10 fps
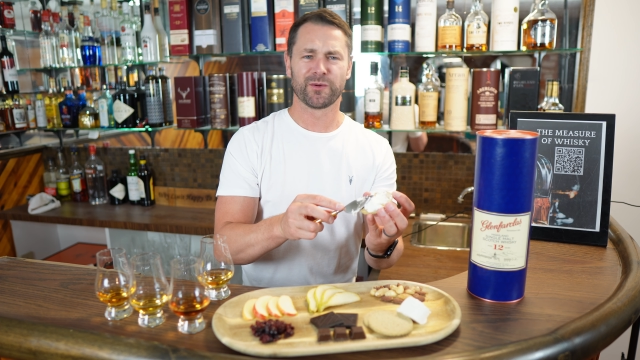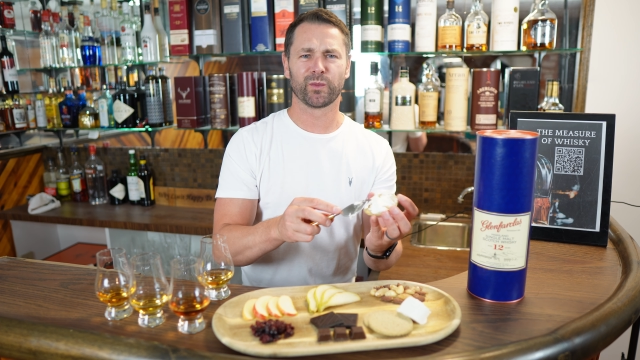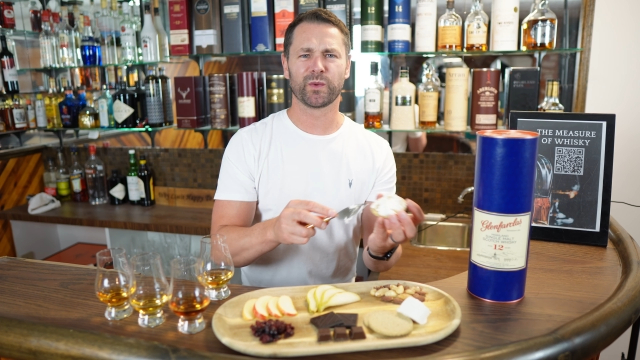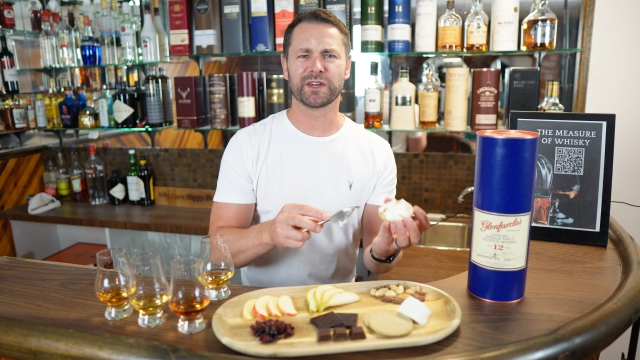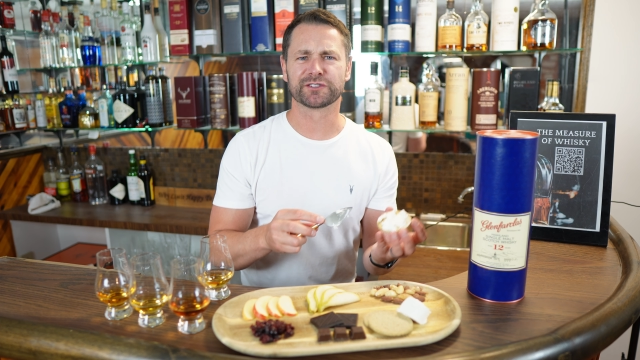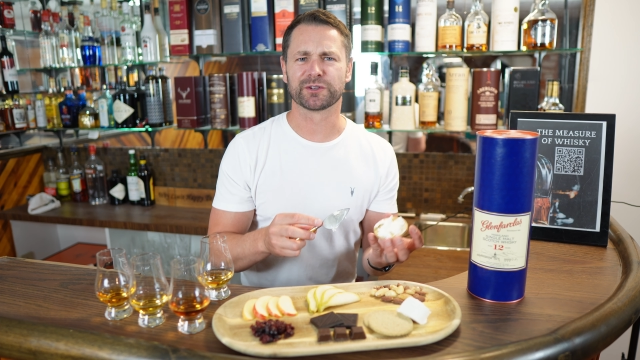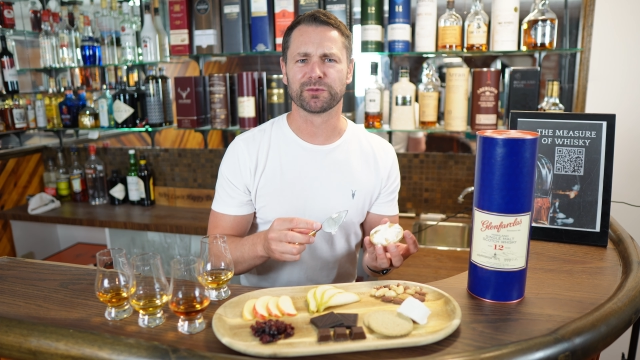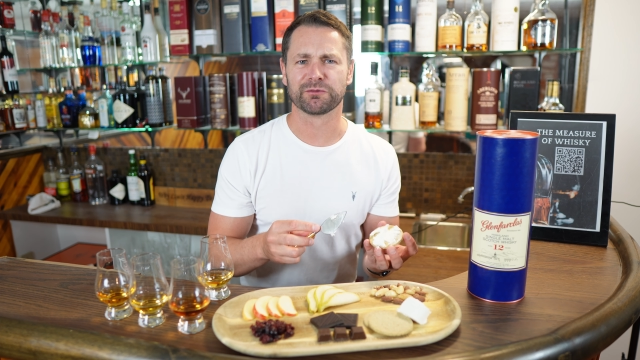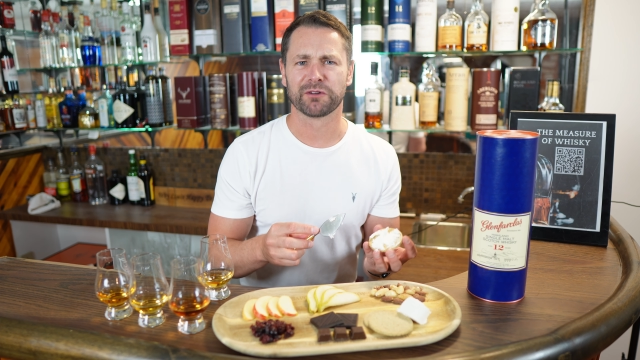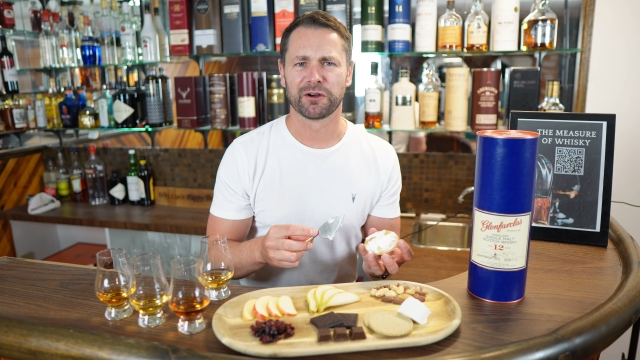weird
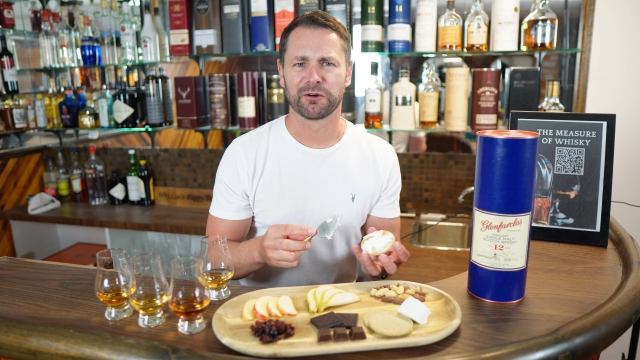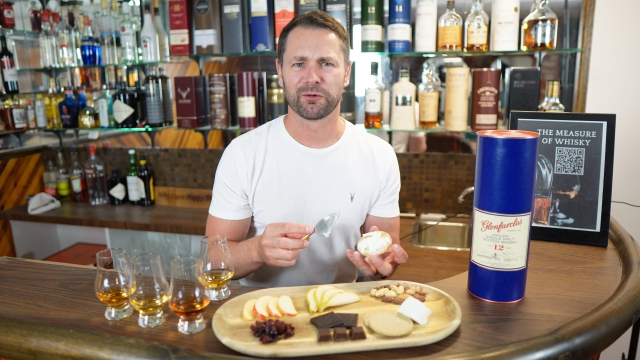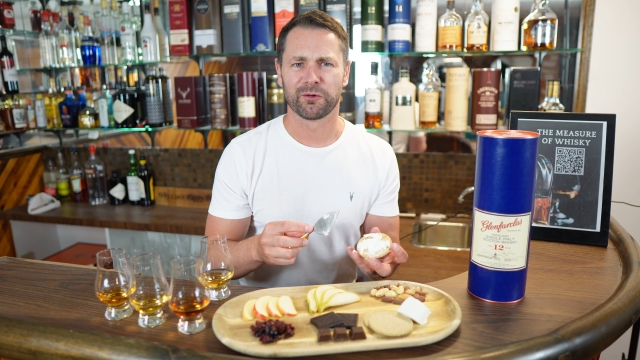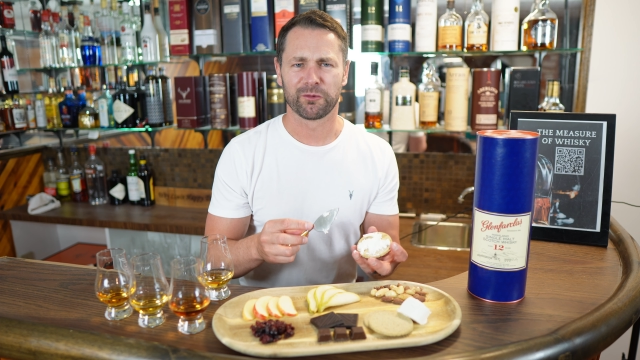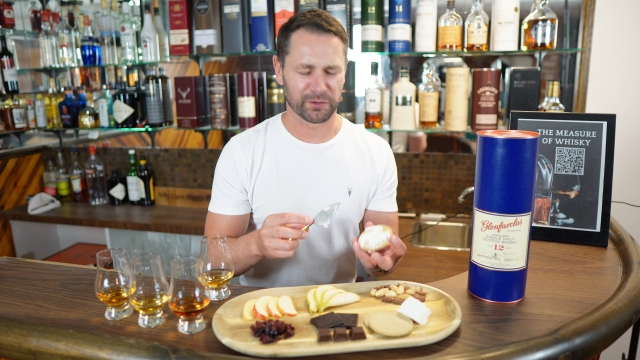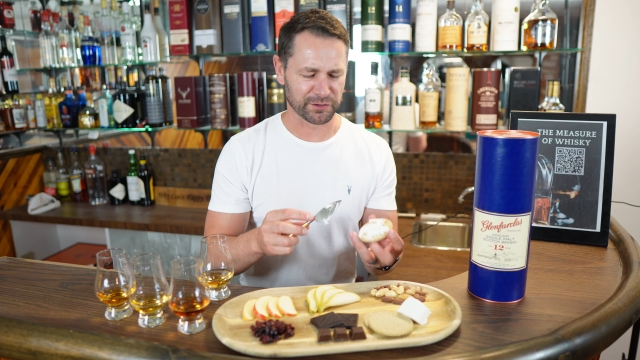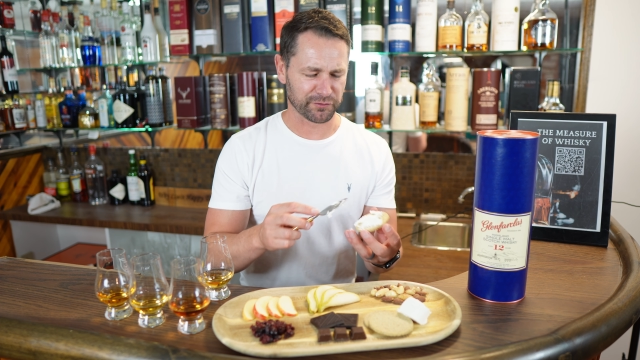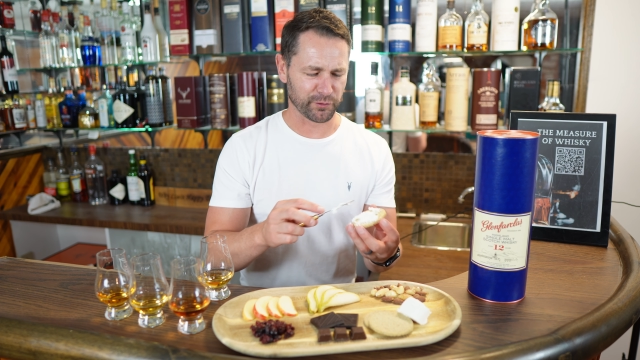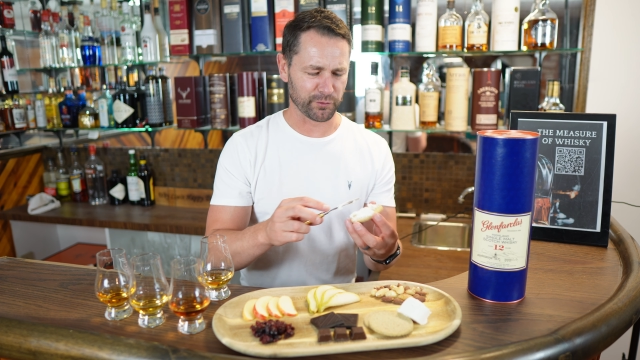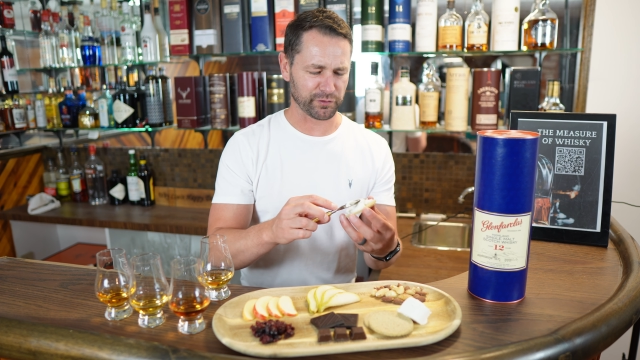and
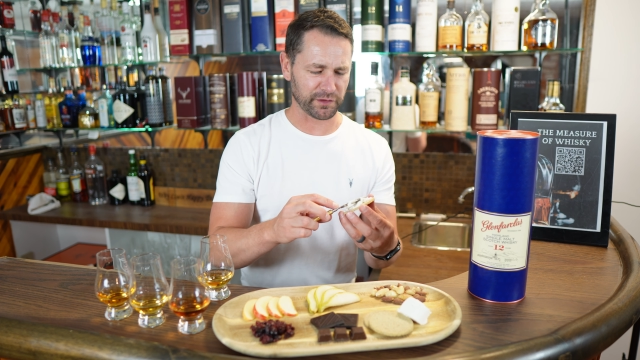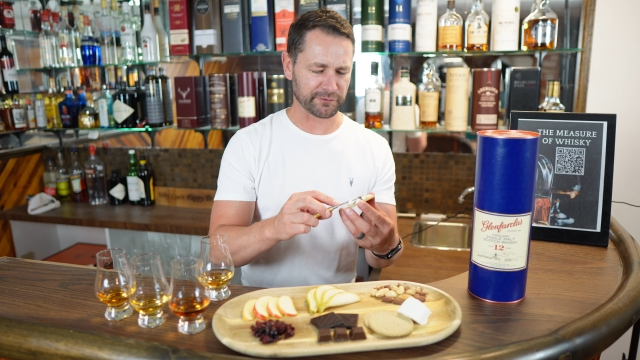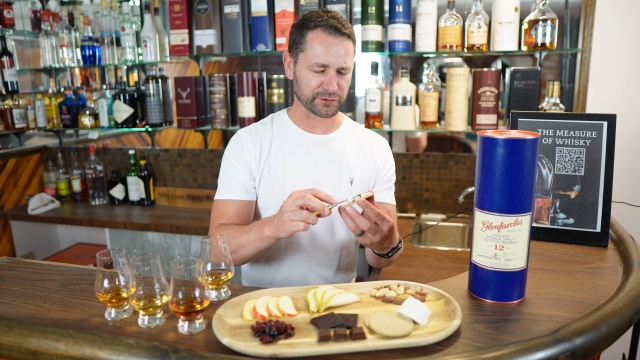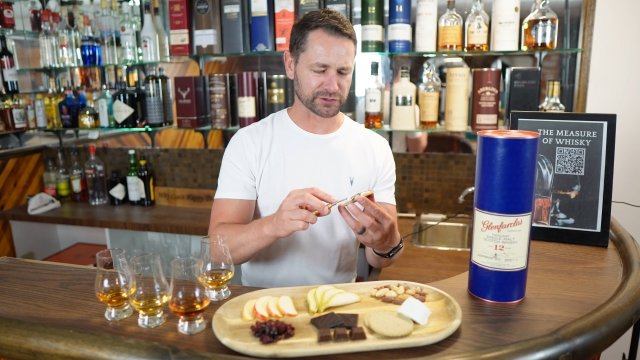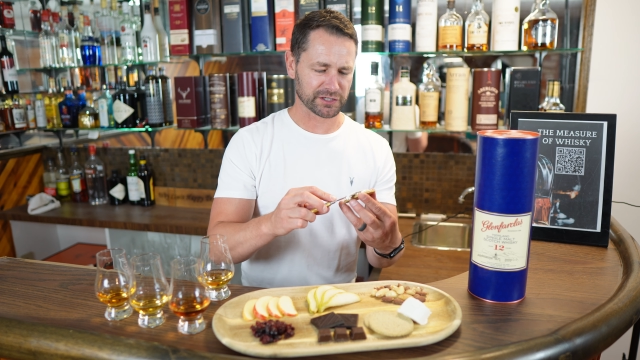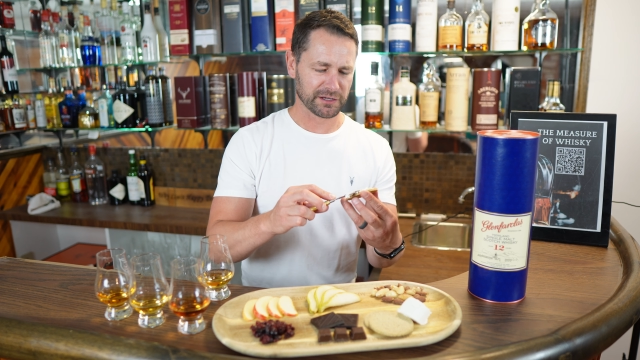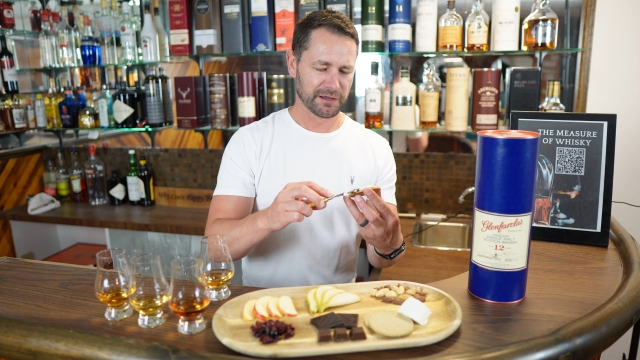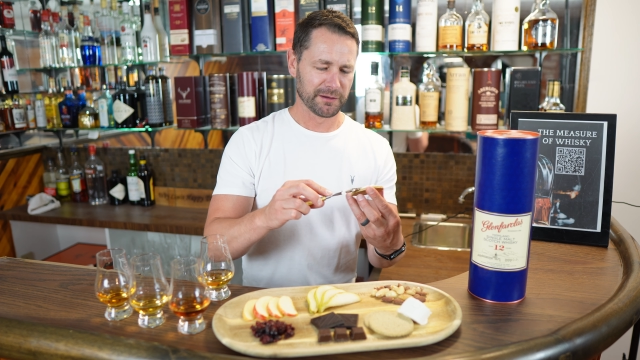wonderful flavours,